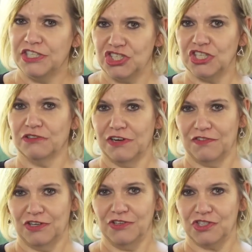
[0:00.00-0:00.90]
digital
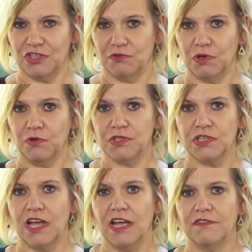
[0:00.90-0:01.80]
revolution, we also
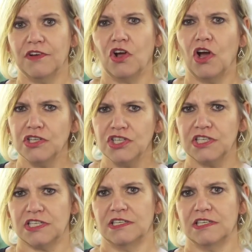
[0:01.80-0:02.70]
have a
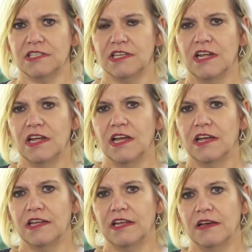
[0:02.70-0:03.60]
consciousness
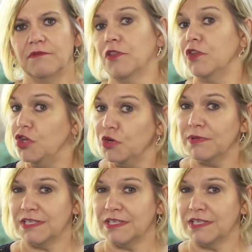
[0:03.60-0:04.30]
on the human